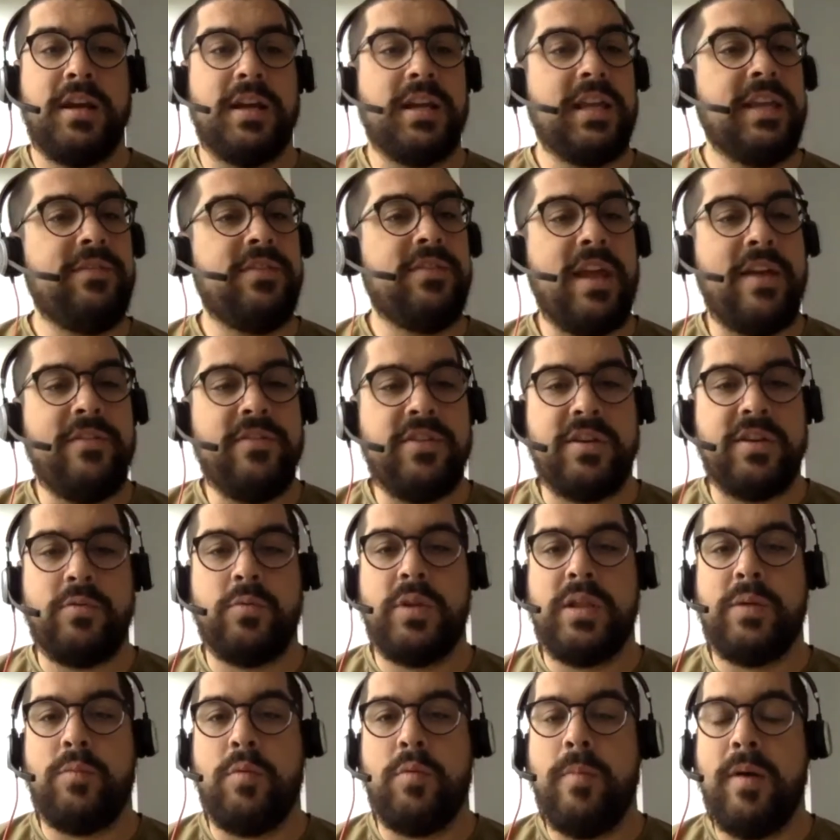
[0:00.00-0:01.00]
Even having a
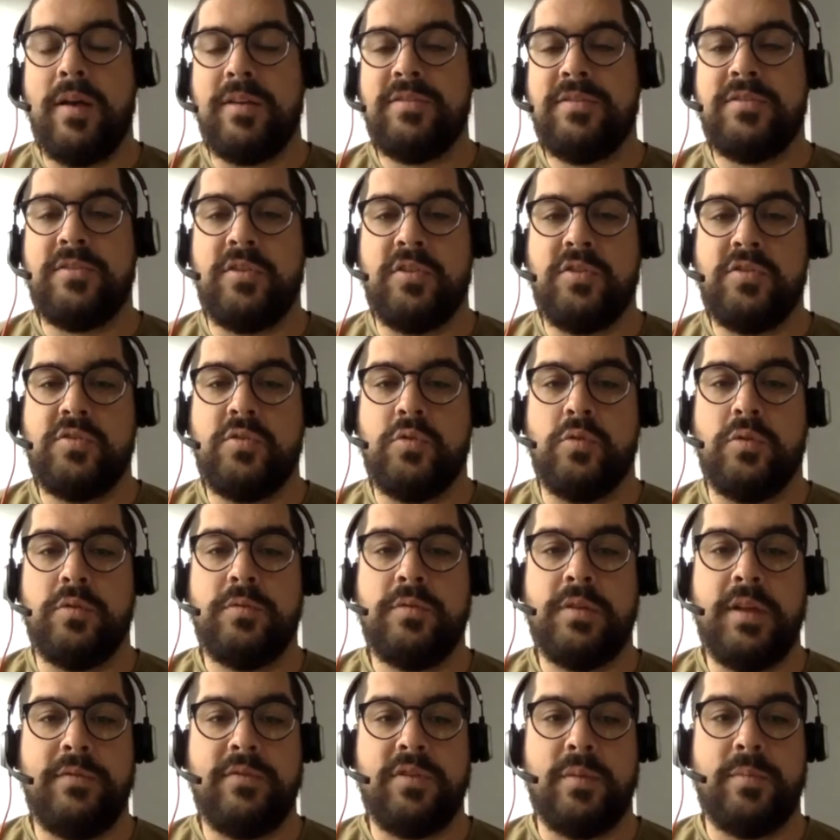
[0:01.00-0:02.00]
really robust search tool,
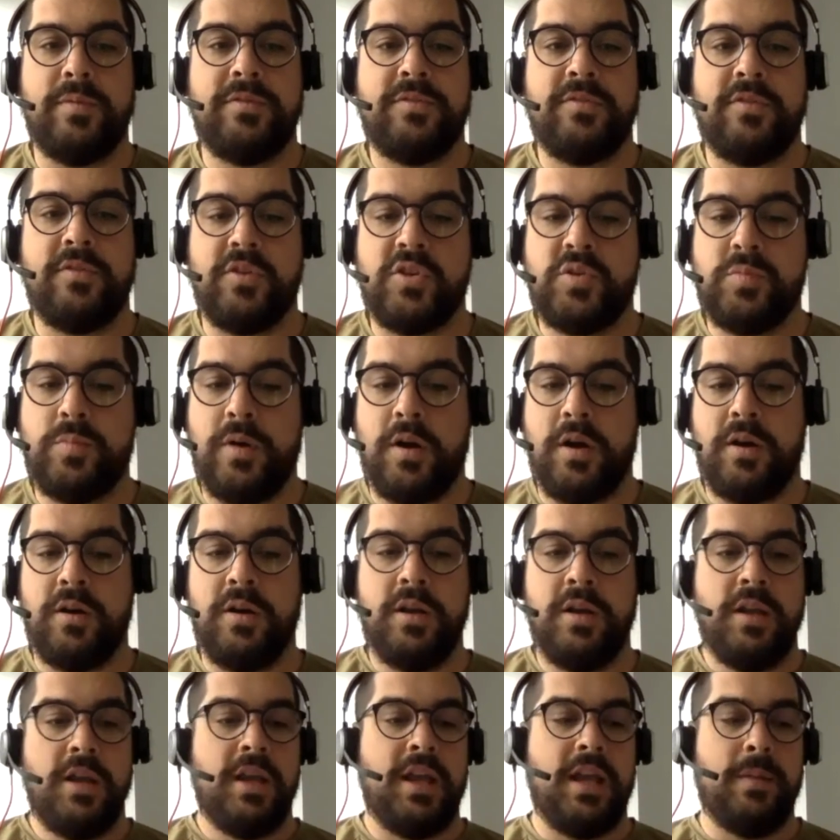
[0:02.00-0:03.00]
having a search bar
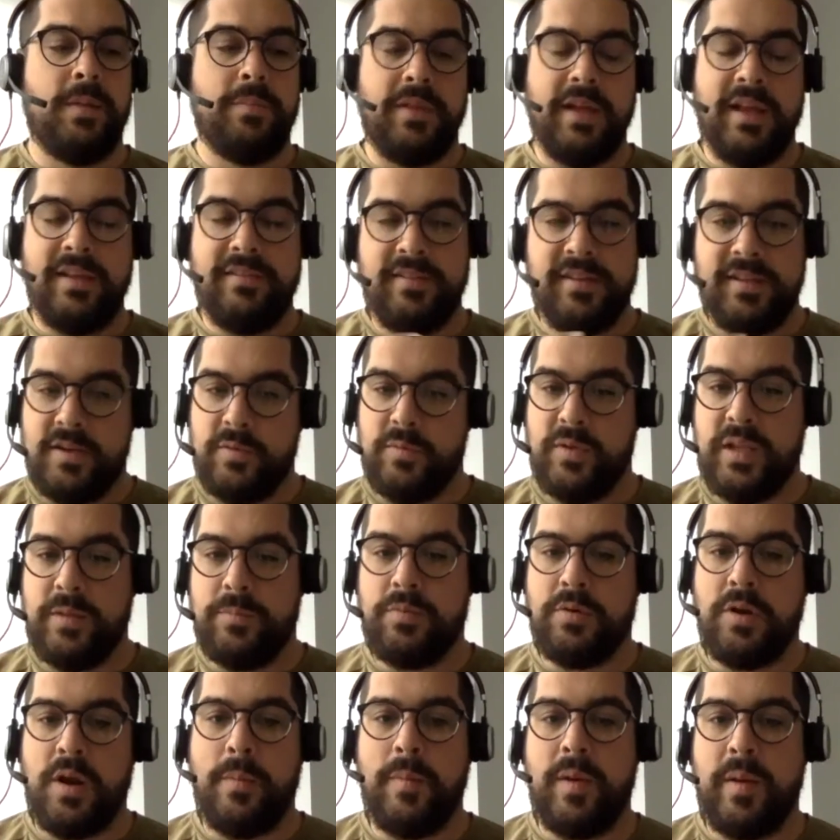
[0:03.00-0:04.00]
and placing it in a really
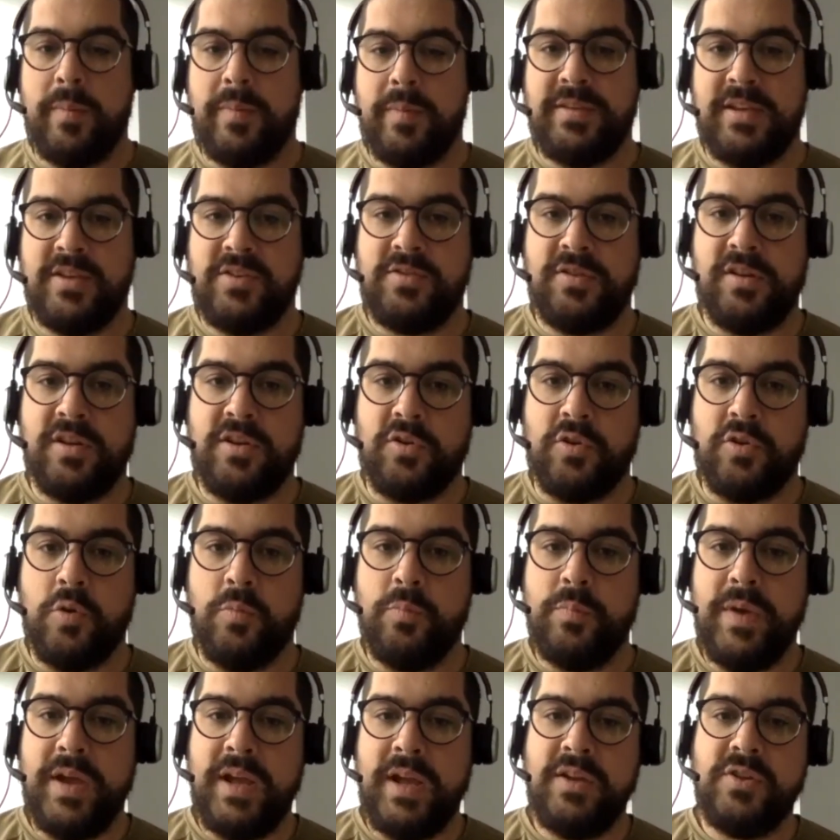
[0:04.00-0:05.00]
prominent position on your
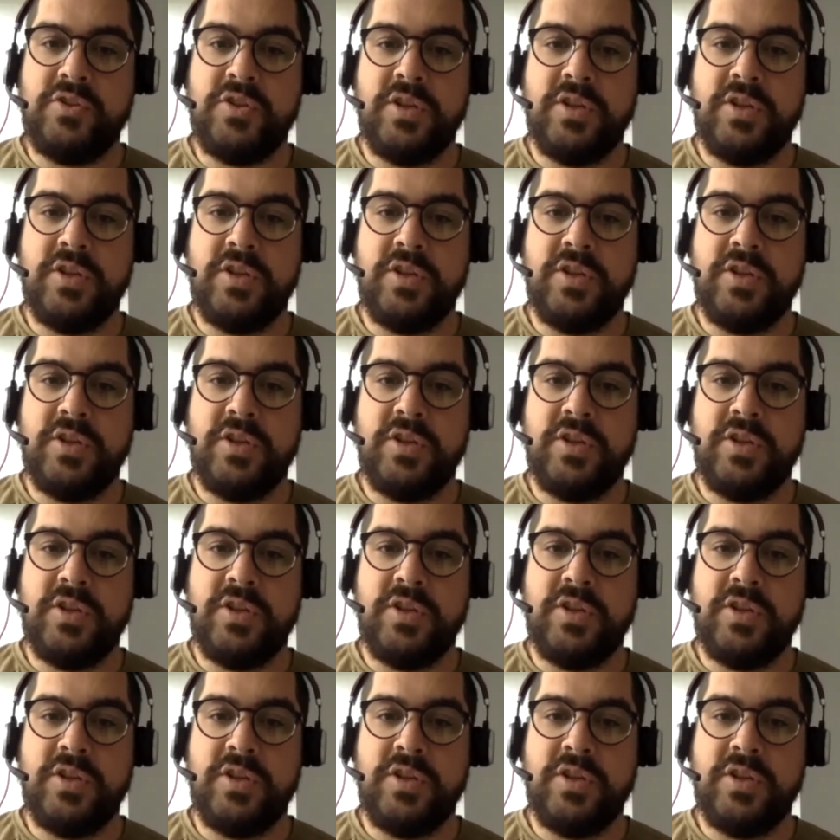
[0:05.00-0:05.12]
homepage